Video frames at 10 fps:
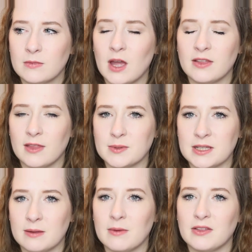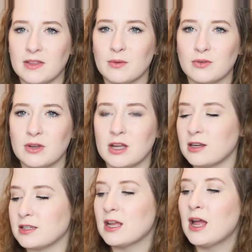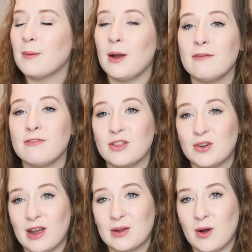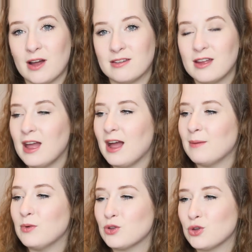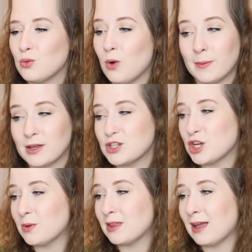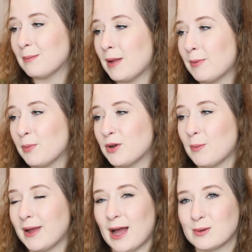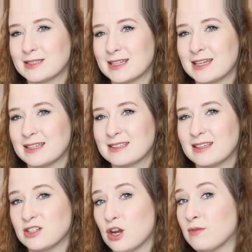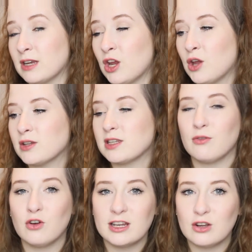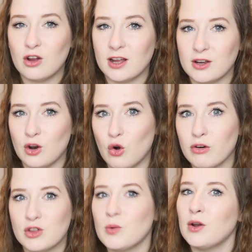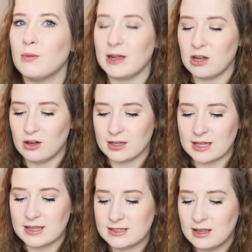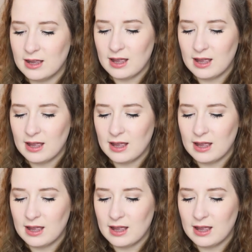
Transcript: I think that was it. I think there was three colours. I went for the grey one. I'm not sure what I'm going to do with it. Maybe I'll put it on my house keys. I don't really know, because I've already got like an orange one on my car keys.